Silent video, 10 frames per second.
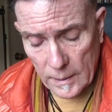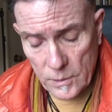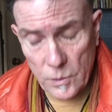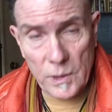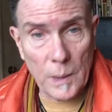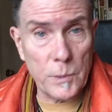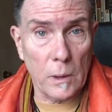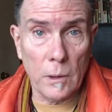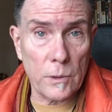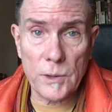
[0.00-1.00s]
It's a good time to
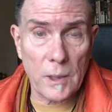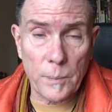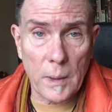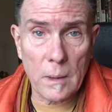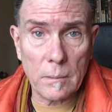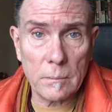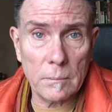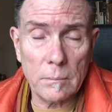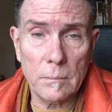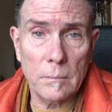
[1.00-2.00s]
learn something.
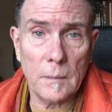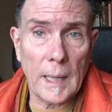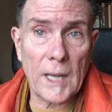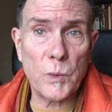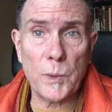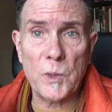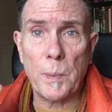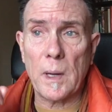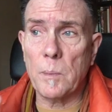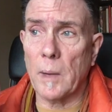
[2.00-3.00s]
As we
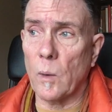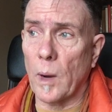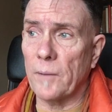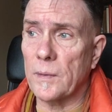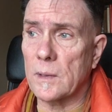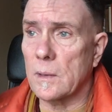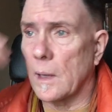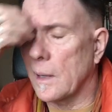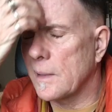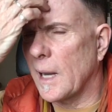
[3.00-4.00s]
speak, my wife is
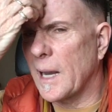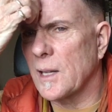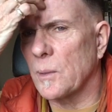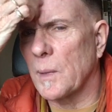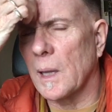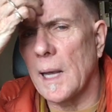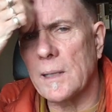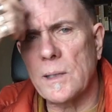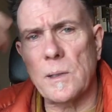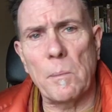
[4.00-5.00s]
taking some
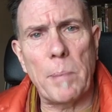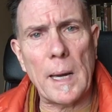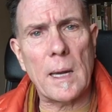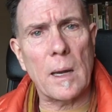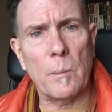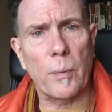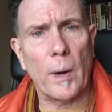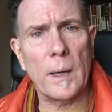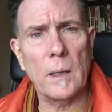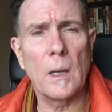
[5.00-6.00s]
classes in baking
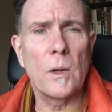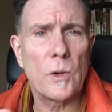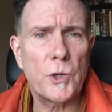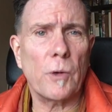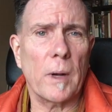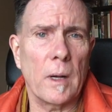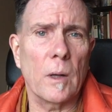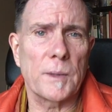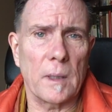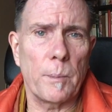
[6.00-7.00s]
bread. She already
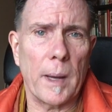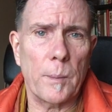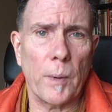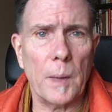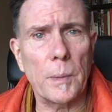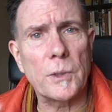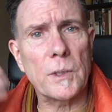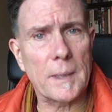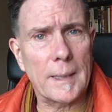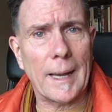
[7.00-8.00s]
knows how to bake bread, but
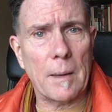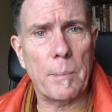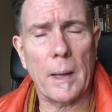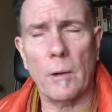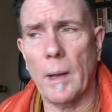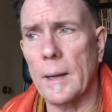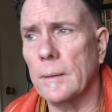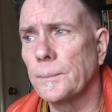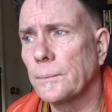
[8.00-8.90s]
she's getting better at it.